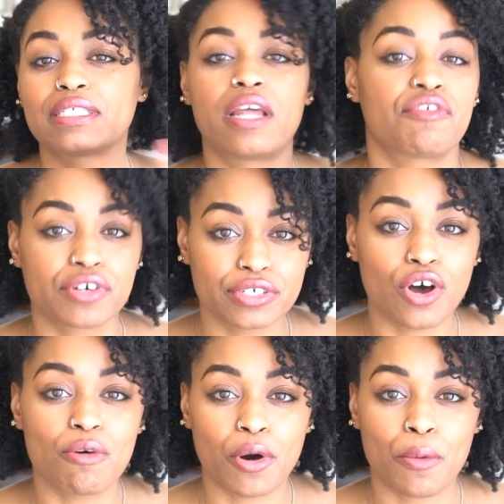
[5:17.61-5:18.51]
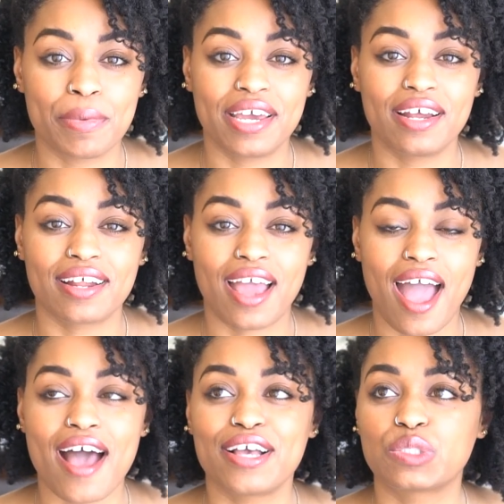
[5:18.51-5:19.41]
There was never a dull moment
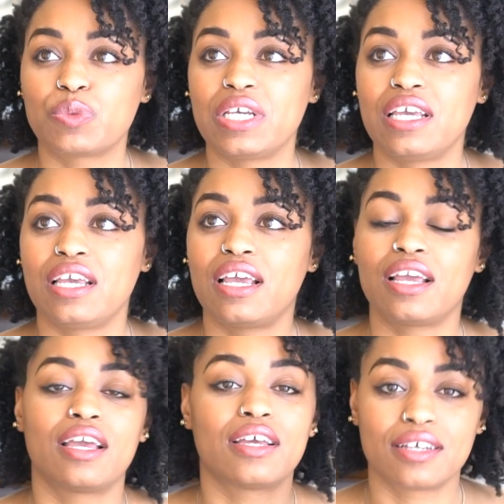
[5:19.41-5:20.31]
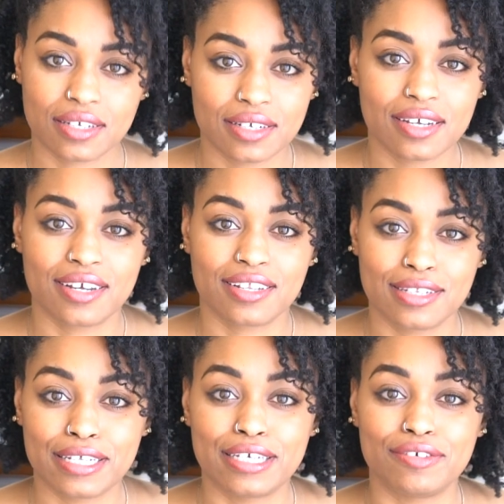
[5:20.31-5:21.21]
as we
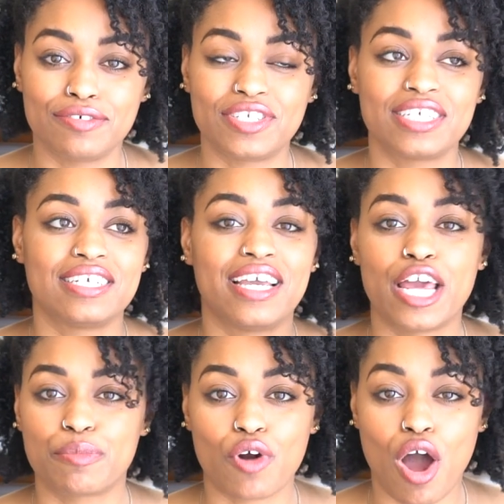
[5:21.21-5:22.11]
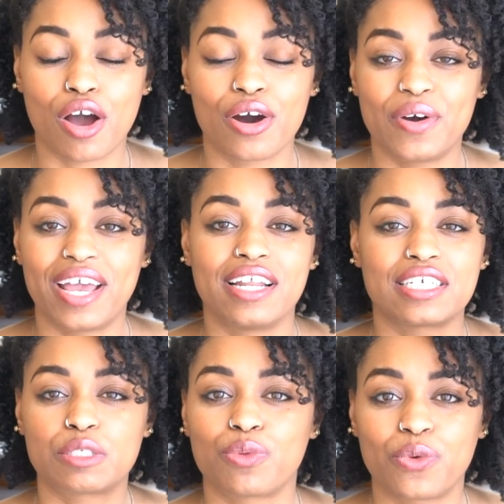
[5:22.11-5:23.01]
lived in Morocco and
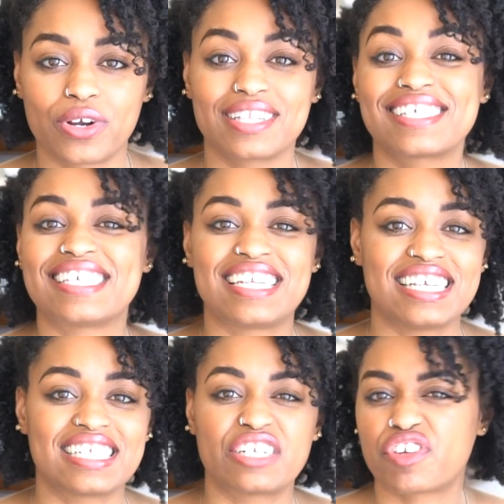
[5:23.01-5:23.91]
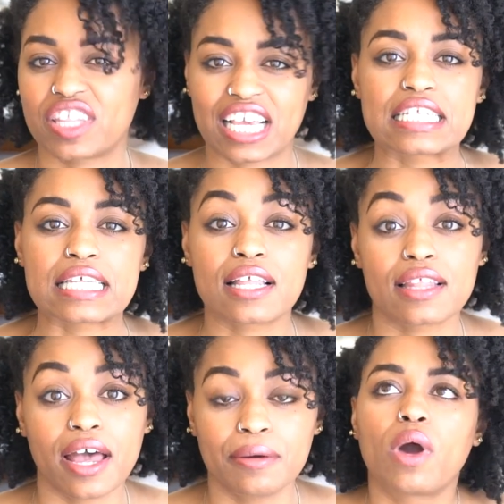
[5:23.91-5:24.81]
explored the cities and different things
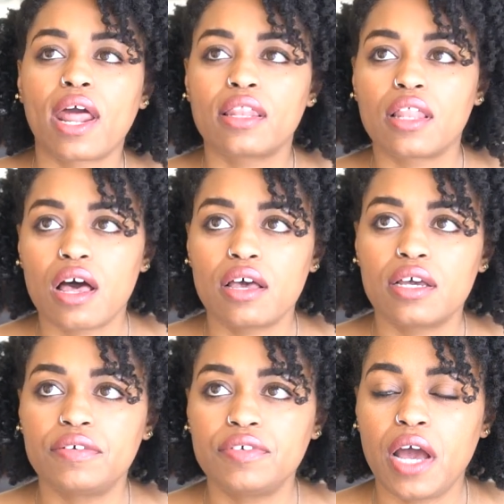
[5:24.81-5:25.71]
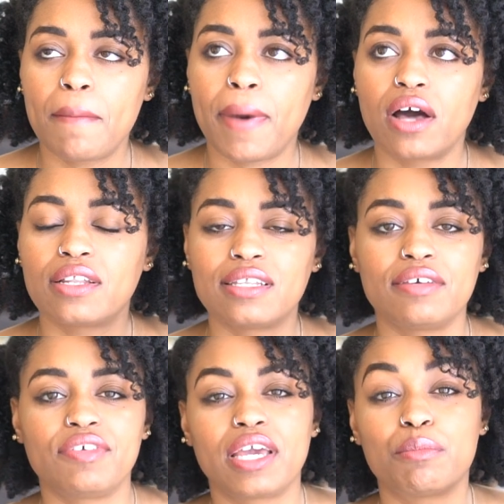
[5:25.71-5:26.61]
like that. What I loved about
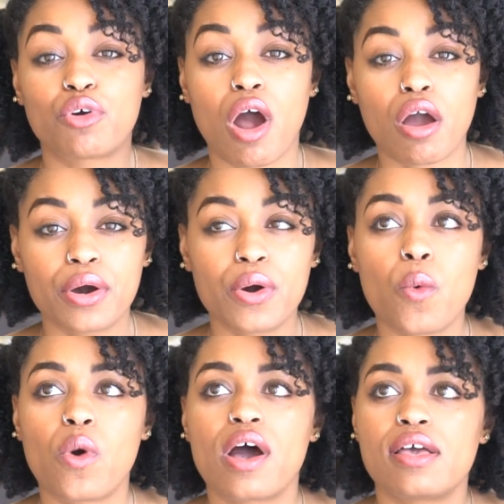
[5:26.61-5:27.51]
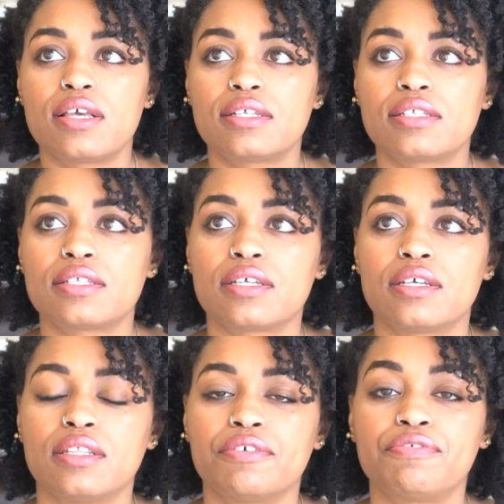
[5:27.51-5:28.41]
living in Morocco was
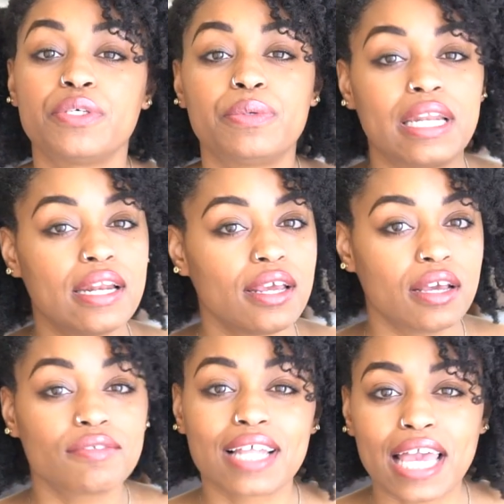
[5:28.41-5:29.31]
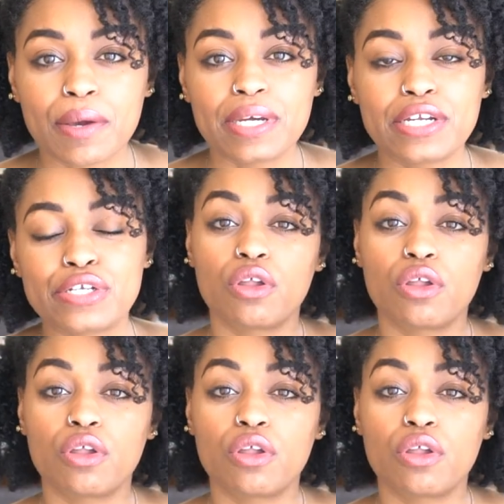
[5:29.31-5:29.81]
the fluidity of language.